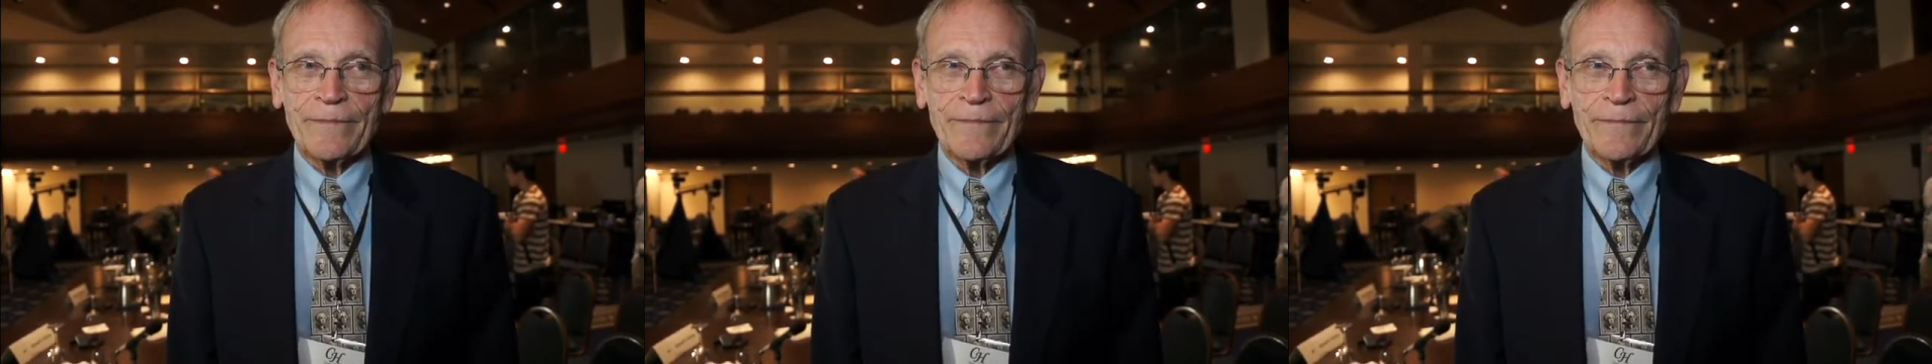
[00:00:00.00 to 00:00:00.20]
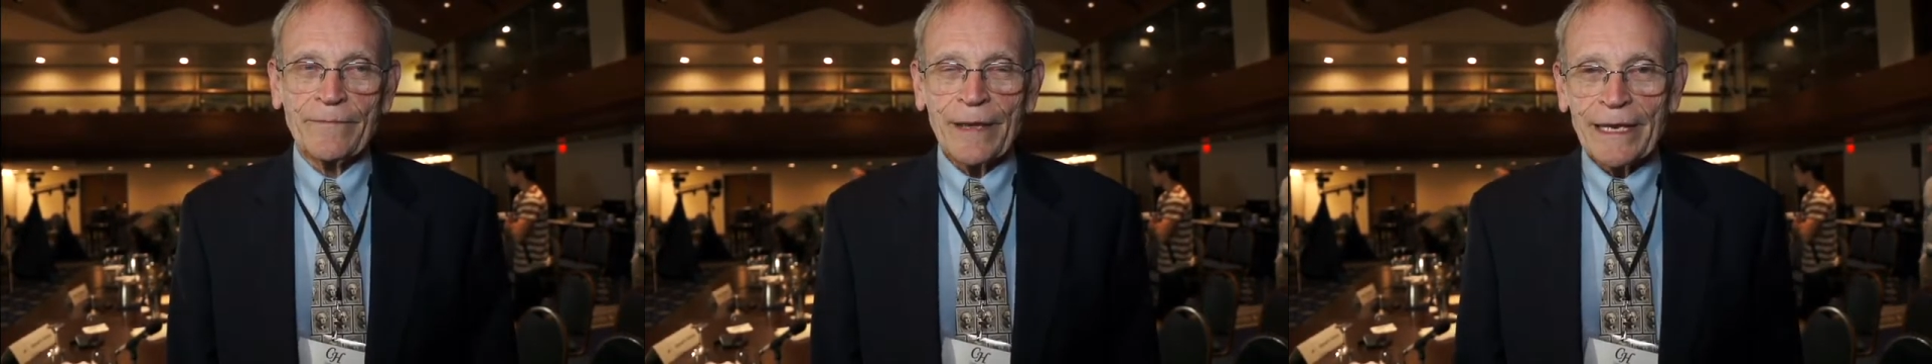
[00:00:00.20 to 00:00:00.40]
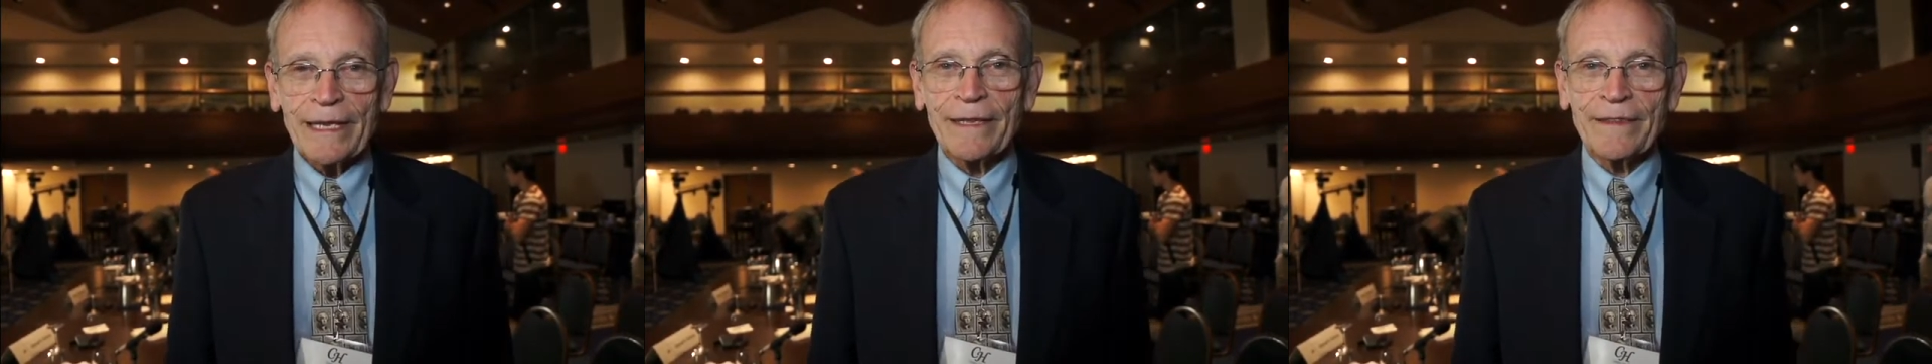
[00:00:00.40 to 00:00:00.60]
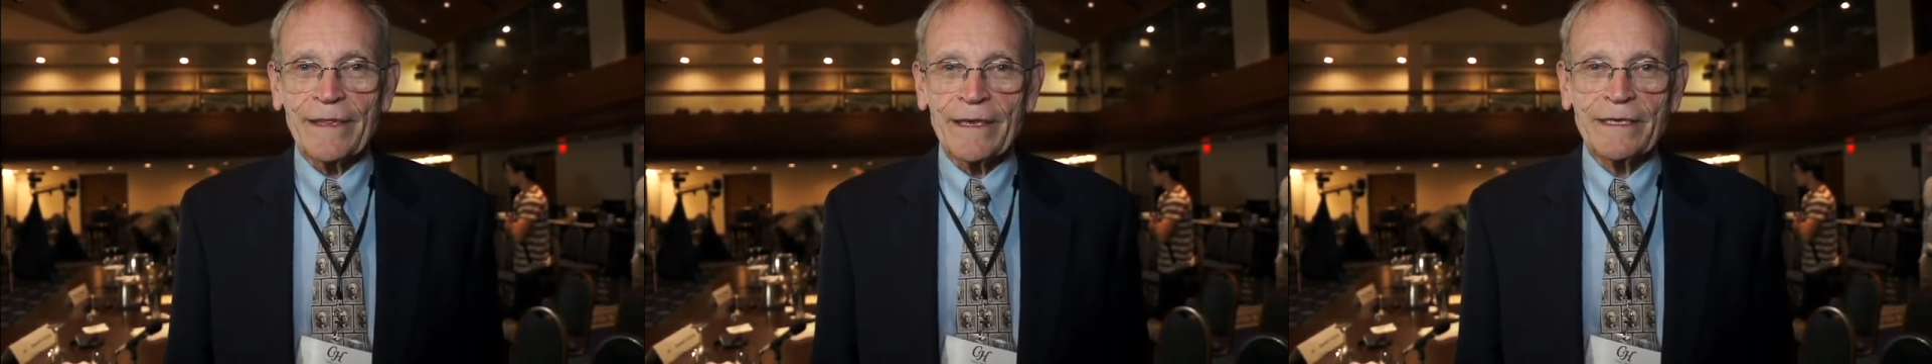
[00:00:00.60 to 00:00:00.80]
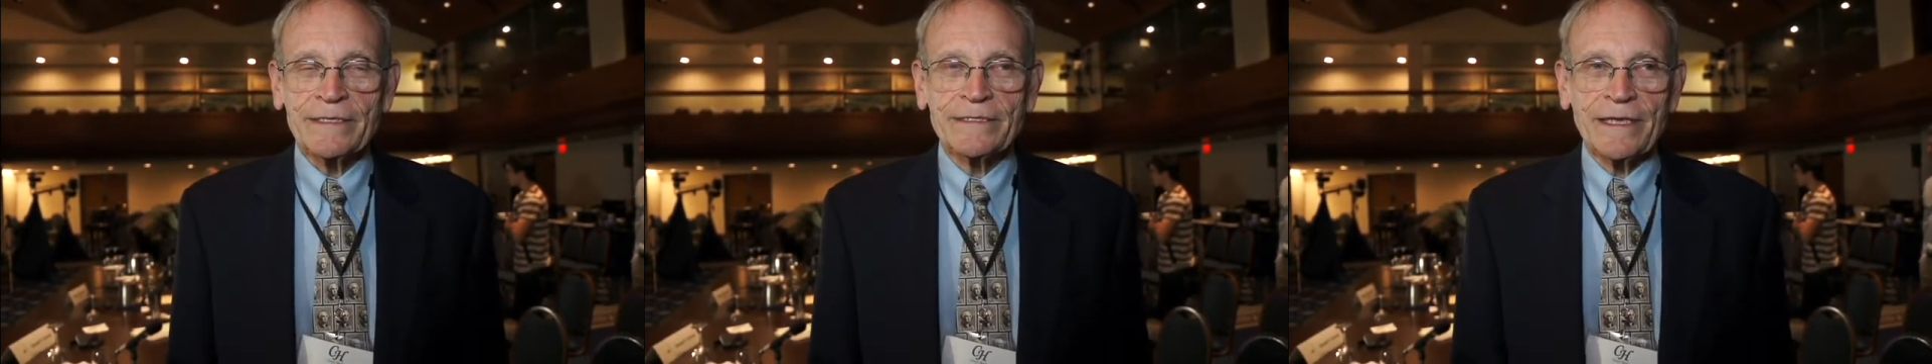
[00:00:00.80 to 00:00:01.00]
many
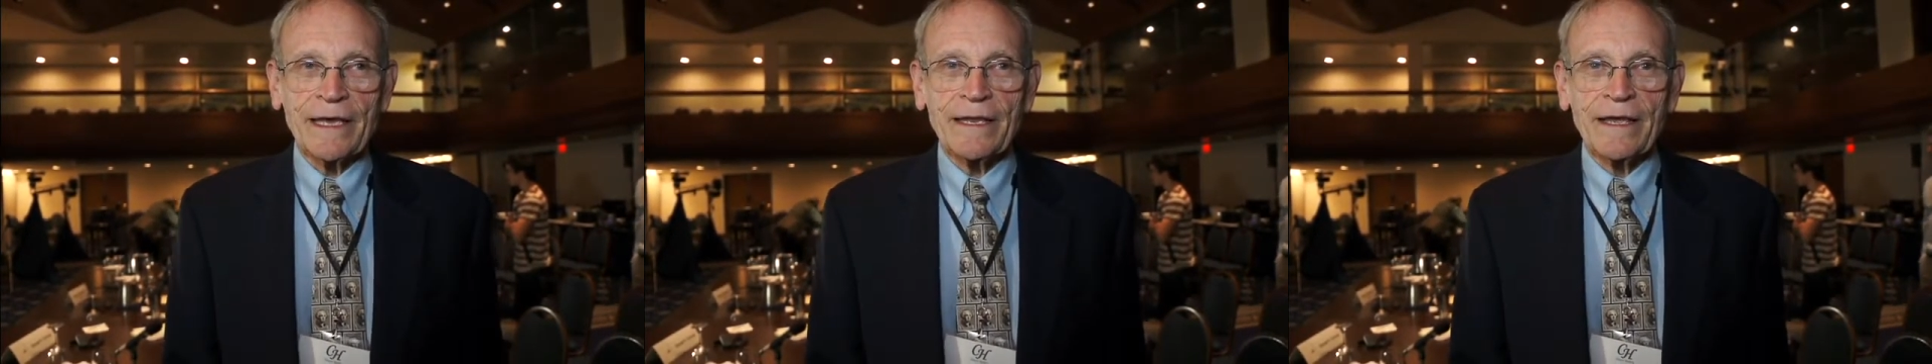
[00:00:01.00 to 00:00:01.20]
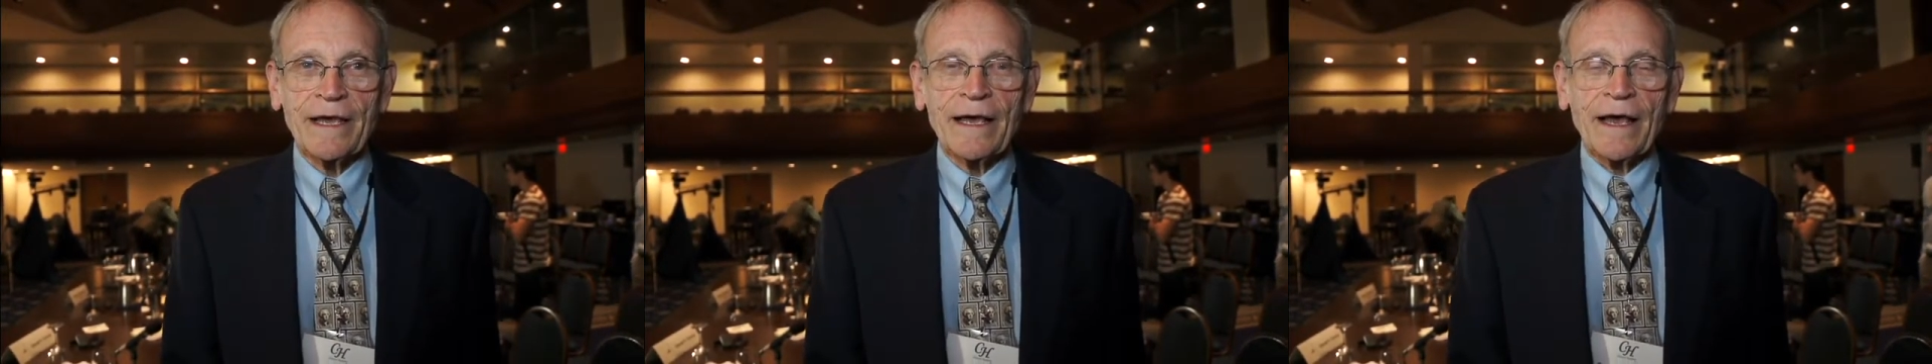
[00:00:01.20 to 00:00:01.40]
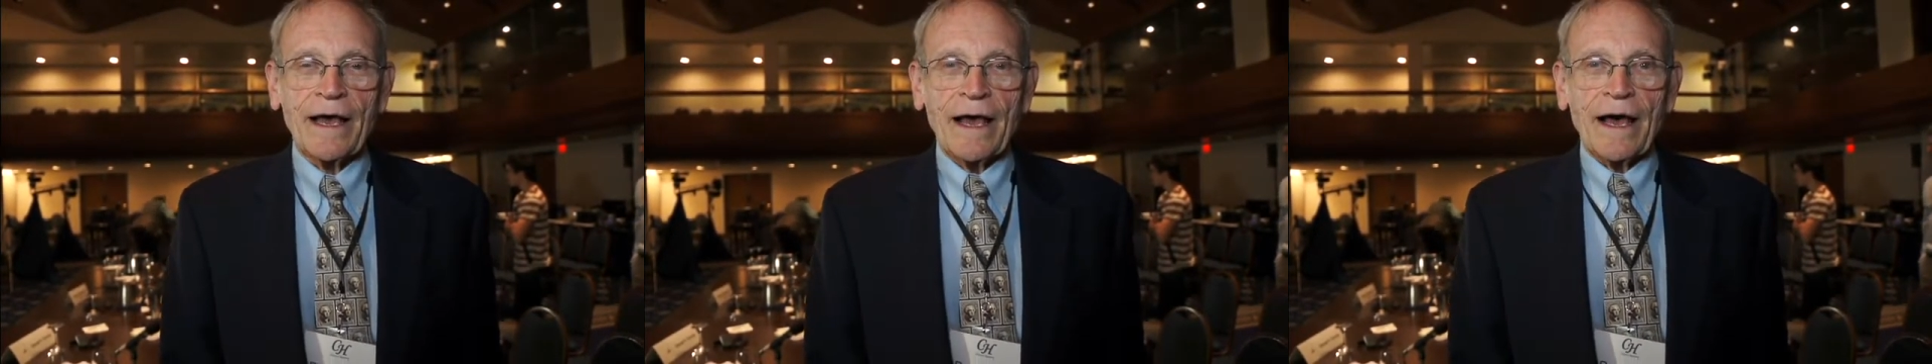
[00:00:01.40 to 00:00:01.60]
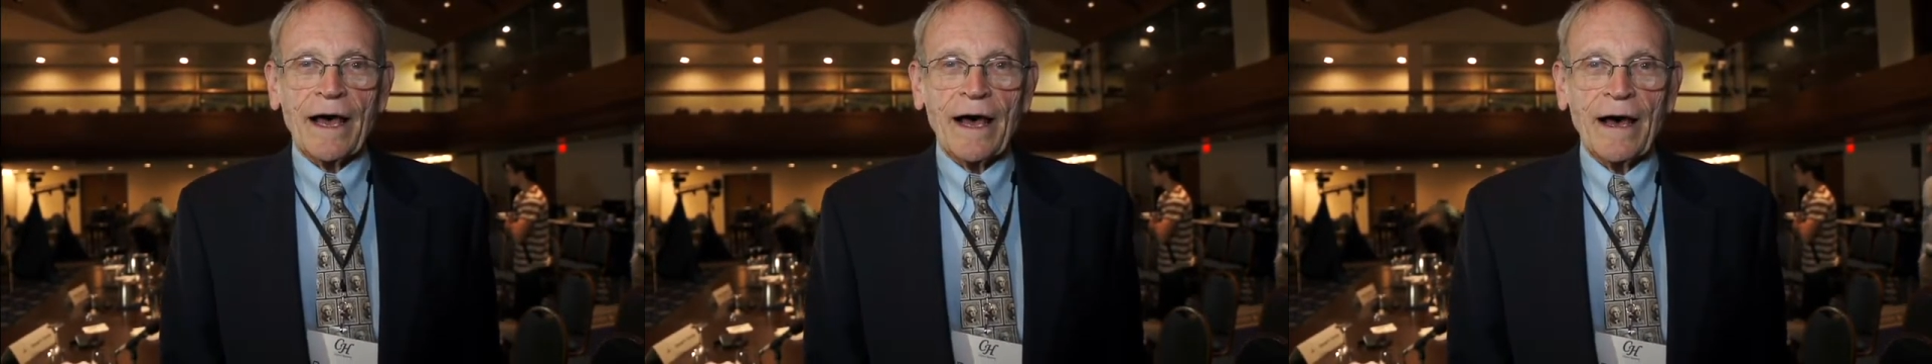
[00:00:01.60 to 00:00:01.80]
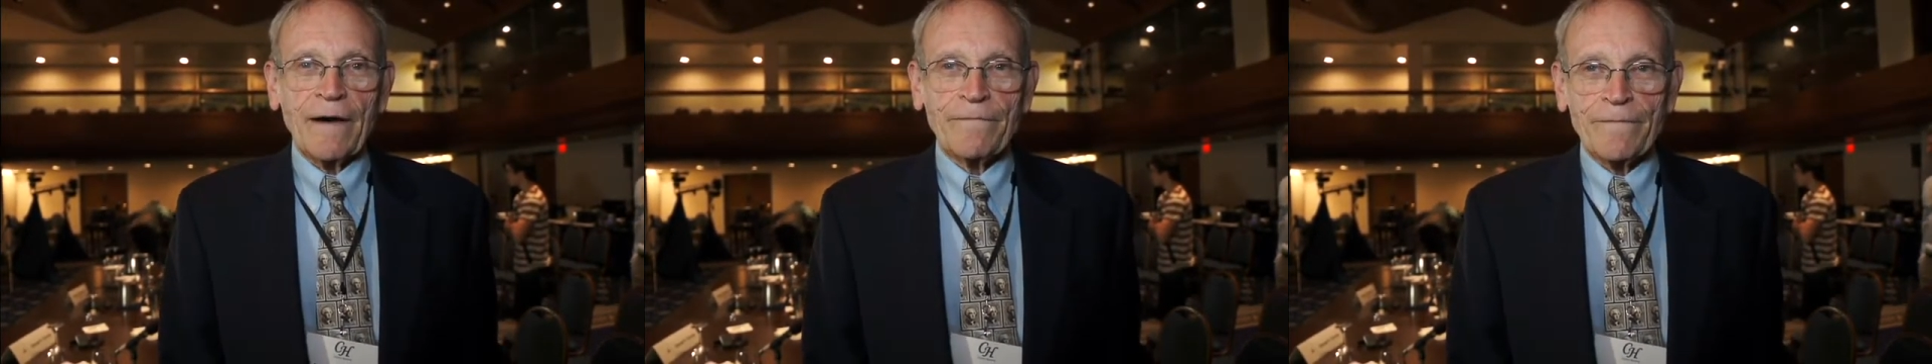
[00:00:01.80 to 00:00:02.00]
things that
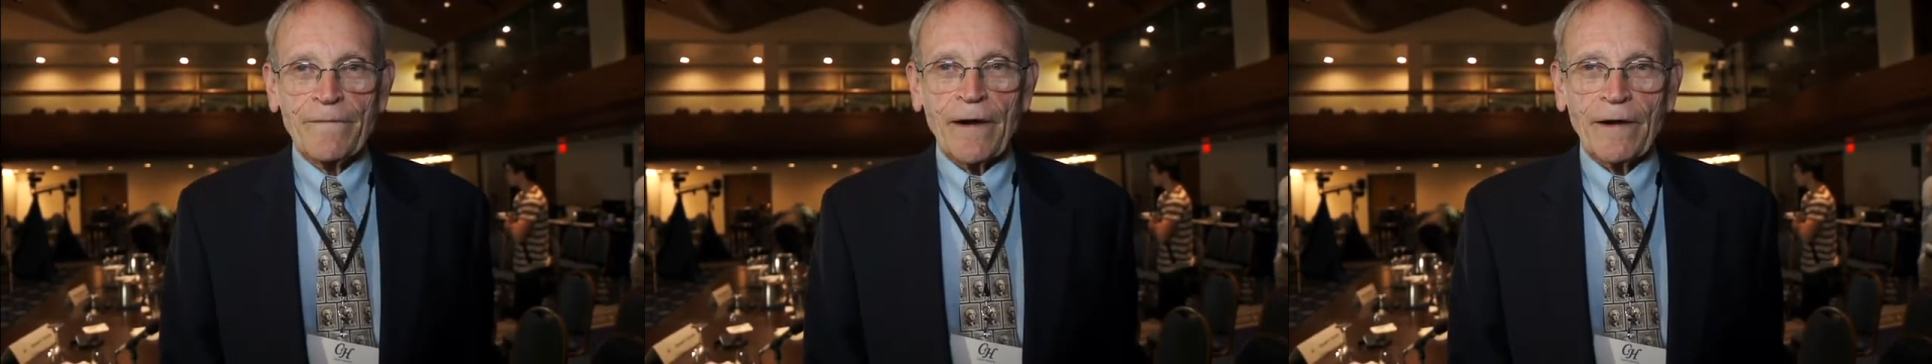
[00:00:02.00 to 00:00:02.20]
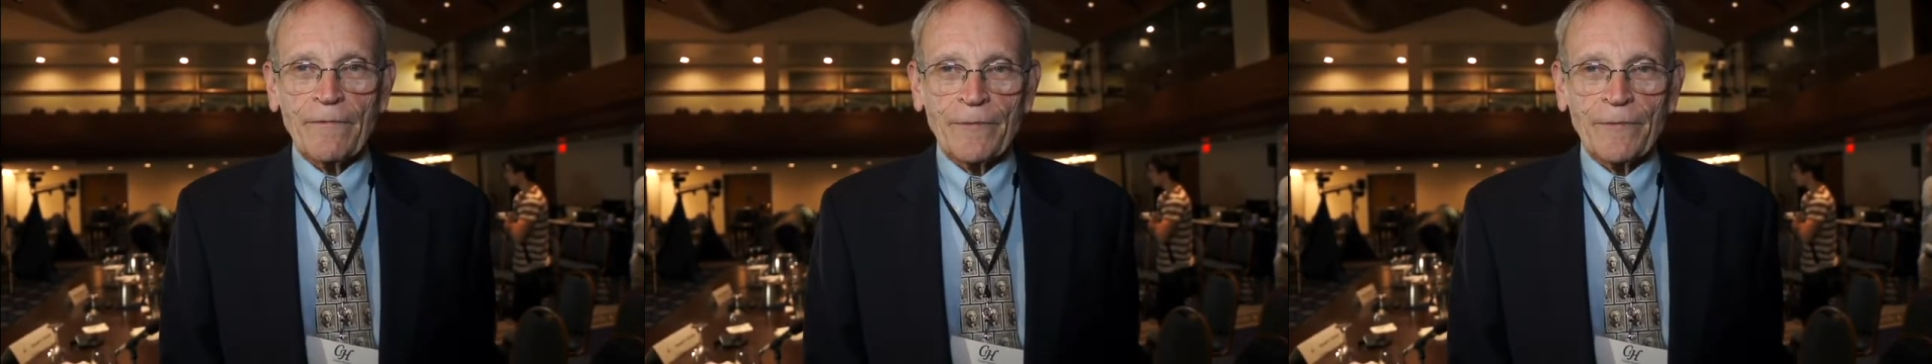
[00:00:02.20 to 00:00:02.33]
are